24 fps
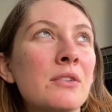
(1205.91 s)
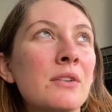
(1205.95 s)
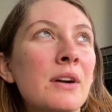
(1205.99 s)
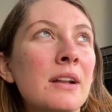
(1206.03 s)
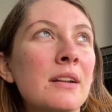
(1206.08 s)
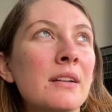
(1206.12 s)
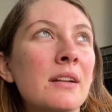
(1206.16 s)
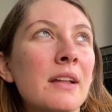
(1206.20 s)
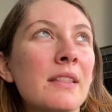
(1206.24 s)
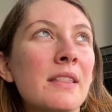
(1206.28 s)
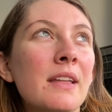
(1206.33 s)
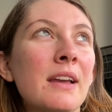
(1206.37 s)

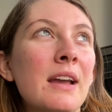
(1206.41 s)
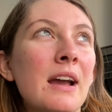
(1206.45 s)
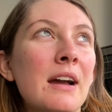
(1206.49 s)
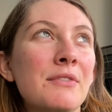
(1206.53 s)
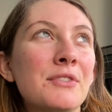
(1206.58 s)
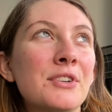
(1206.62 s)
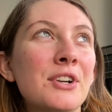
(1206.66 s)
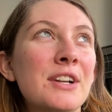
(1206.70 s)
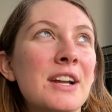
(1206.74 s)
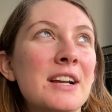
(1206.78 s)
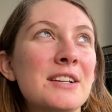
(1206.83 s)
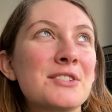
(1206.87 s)
And I think
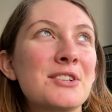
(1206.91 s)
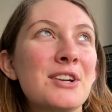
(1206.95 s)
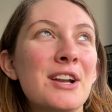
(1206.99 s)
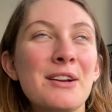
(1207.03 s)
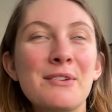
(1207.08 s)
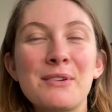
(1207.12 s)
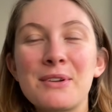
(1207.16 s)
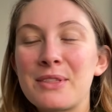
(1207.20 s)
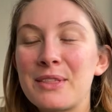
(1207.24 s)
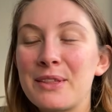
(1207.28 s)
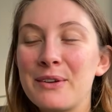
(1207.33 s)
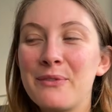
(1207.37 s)
after yesterday
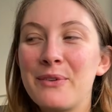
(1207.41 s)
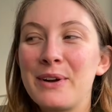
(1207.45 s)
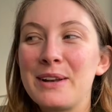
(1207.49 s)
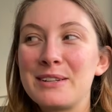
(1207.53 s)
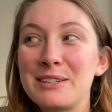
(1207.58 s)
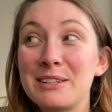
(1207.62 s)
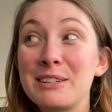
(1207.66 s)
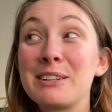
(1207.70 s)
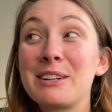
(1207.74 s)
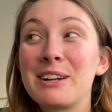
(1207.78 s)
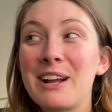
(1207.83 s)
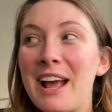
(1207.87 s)
with
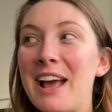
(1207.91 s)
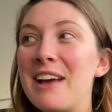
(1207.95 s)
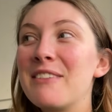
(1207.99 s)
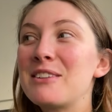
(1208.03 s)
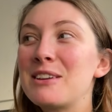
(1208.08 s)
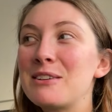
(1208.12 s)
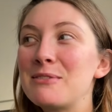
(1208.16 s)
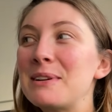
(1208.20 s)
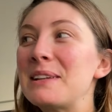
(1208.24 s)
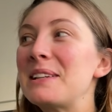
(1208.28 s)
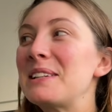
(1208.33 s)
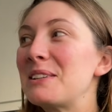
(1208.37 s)
the
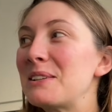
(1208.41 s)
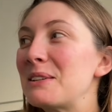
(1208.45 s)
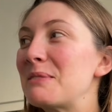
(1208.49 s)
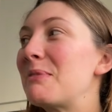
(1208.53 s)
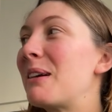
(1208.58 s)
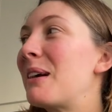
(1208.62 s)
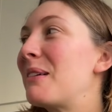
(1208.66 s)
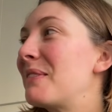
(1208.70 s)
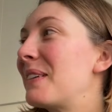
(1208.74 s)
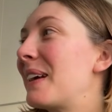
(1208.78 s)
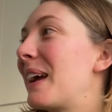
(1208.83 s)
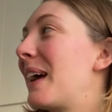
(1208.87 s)
heavy winter
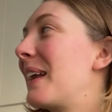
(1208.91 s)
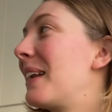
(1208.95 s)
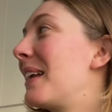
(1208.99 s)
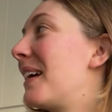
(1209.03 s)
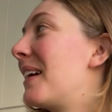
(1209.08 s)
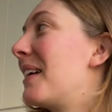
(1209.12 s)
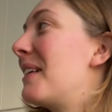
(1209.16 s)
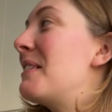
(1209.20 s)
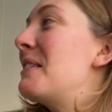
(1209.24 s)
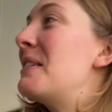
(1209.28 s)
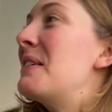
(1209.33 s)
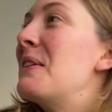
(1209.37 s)

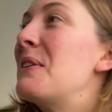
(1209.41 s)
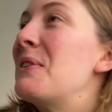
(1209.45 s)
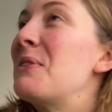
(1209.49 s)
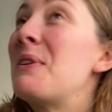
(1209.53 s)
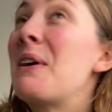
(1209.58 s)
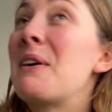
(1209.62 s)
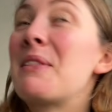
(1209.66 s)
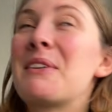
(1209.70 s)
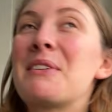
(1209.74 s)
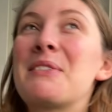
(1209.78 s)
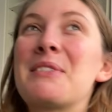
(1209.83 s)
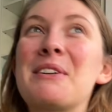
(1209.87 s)
propaganda
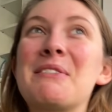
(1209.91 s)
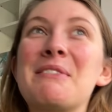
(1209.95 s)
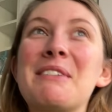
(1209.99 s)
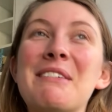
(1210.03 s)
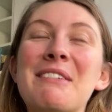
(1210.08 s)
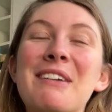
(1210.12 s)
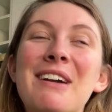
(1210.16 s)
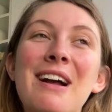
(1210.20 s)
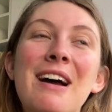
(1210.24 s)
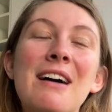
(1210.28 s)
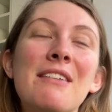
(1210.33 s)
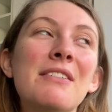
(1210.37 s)
weather that we
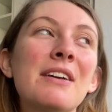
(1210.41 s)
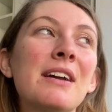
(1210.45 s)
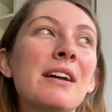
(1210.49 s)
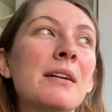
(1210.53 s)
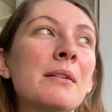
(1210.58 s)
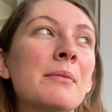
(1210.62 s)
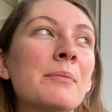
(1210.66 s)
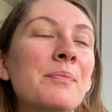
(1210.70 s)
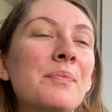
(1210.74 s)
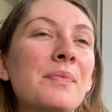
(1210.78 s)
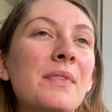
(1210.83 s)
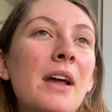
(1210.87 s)
were
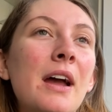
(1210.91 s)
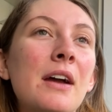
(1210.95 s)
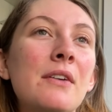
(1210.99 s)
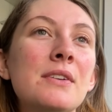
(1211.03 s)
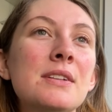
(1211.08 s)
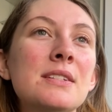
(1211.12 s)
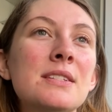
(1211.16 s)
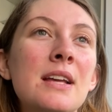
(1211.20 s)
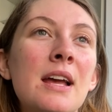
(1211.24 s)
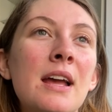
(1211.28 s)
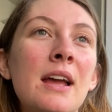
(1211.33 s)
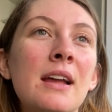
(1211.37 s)
having, I was
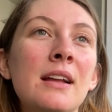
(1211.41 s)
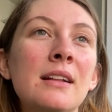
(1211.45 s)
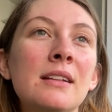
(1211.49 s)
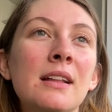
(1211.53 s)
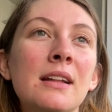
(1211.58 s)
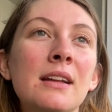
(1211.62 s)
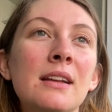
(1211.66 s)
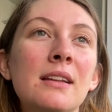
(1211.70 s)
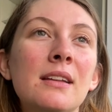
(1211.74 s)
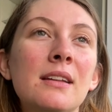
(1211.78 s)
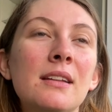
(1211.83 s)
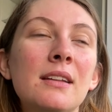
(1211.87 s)
saying
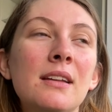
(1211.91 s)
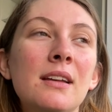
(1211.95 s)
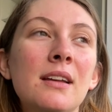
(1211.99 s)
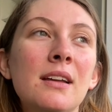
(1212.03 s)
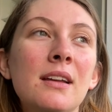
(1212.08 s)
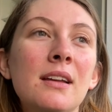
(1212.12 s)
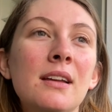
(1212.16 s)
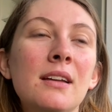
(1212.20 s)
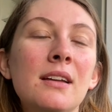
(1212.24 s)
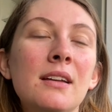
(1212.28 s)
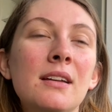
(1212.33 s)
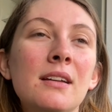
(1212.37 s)
like,
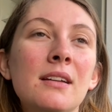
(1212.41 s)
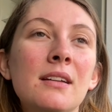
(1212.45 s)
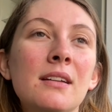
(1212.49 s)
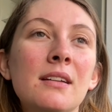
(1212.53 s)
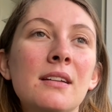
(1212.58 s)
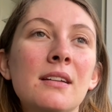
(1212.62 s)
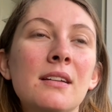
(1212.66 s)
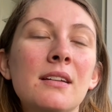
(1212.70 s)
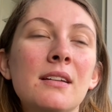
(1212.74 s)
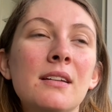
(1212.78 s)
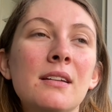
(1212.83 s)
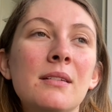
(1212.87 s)

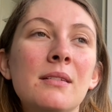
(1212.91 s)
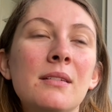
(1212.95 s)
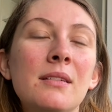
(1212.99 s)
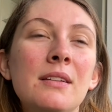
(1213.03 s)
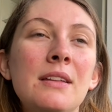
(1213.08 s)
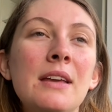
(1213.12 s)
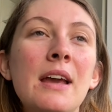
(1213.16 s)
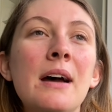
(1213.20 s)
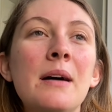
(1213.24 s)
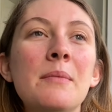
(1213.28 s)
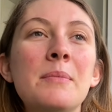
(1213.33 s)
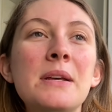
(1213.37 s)

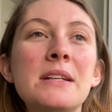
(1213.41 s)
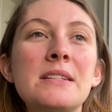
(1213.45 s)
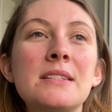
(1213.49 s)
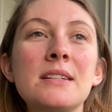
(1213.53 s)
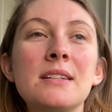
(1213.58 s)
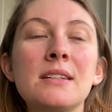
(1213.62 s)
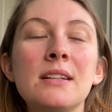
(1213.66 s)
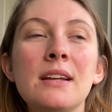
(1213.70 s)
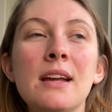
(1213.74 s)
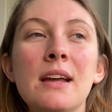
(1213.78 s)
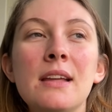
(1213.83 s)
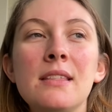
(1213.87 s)
yeah,
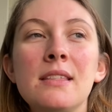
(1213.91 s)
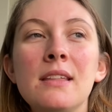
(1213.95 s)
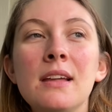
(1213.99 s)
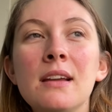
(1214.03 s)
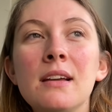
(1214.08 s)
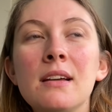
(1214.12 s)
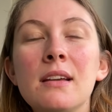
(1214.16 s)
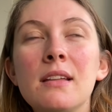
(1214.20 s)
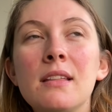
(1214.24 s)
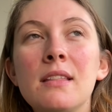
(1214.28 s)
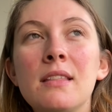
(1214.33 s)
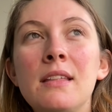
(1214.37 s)
basically I
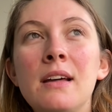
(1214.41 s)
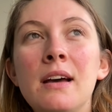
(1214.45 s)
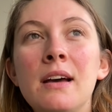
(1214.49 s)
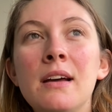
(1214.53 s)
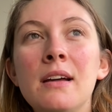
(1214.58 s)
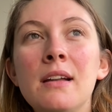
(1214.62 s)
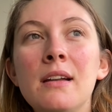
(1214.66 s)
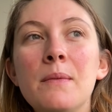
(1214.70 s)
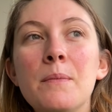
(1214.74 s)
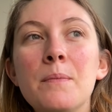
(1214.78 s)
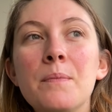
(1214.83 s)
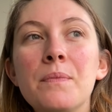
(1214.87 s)
think
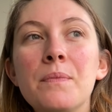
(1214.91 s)
that